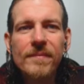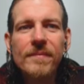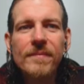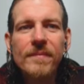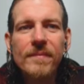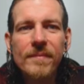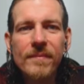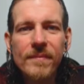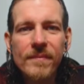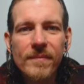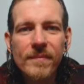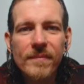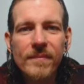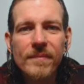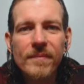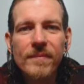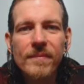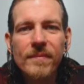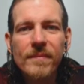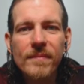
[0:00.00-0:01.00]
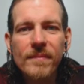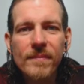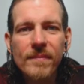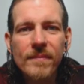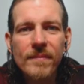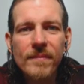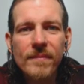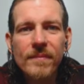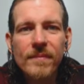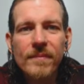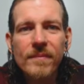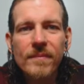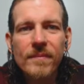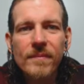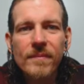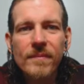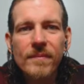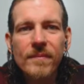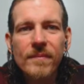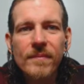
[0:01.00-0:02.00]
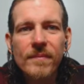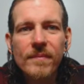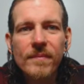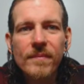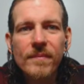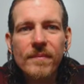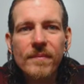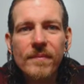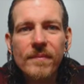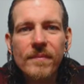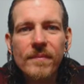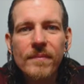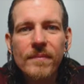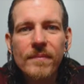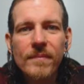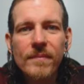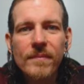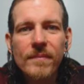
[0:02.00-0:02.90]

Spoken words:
(silent)